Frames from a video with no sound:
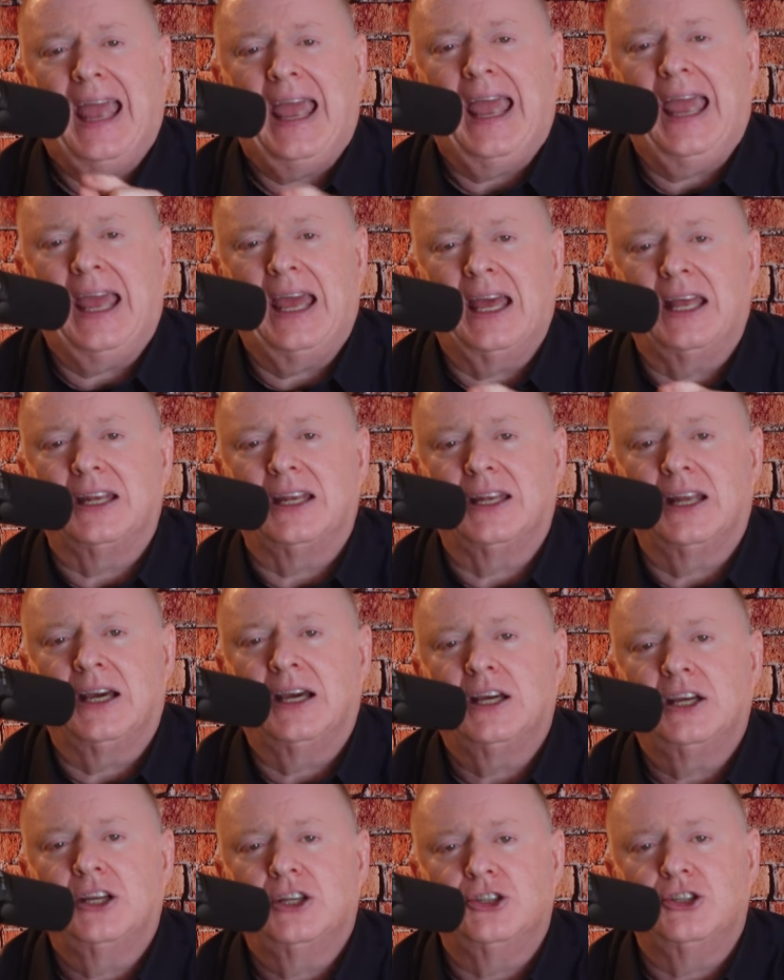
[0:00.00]
N
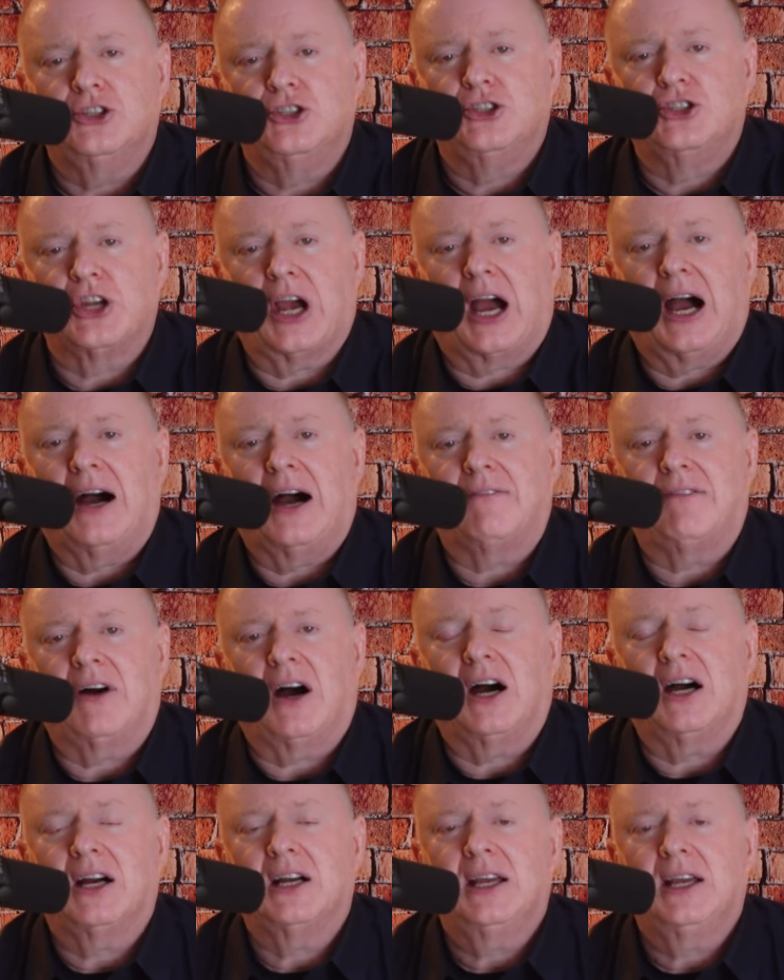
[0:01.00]

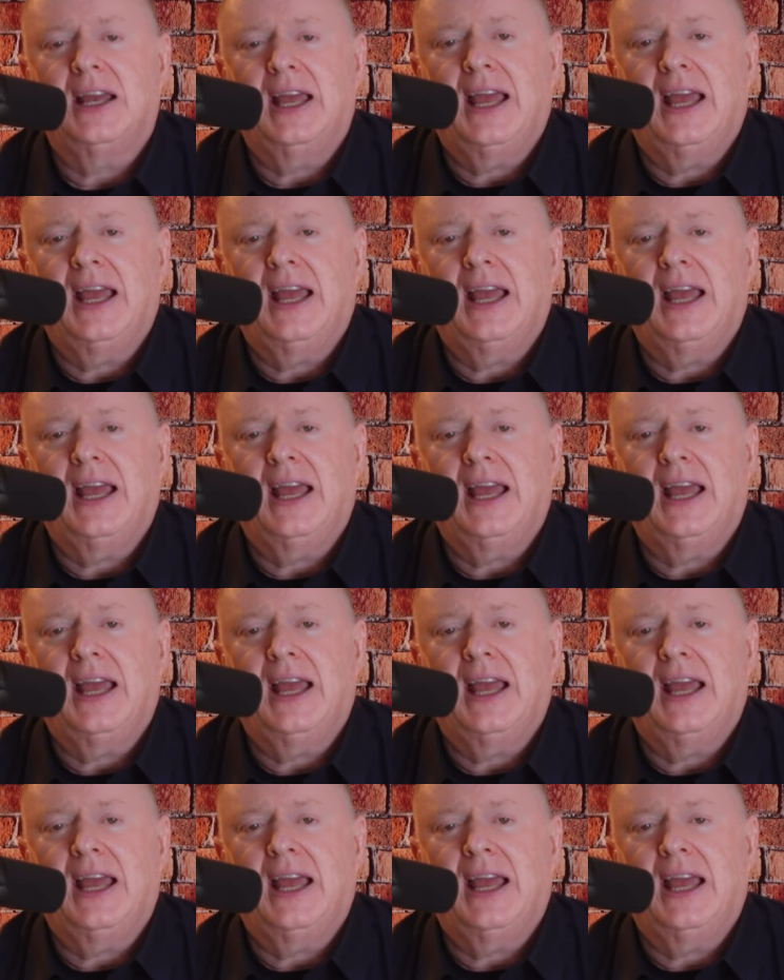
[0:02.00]
Java,